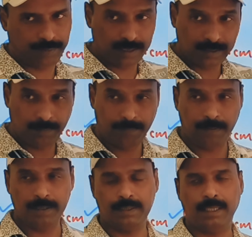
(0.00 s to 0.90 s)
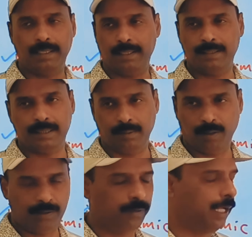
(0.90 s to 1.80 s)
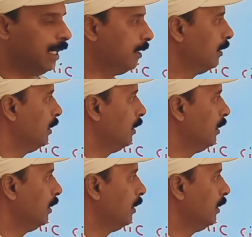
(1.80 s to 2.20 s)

This is the first sentence you have to add.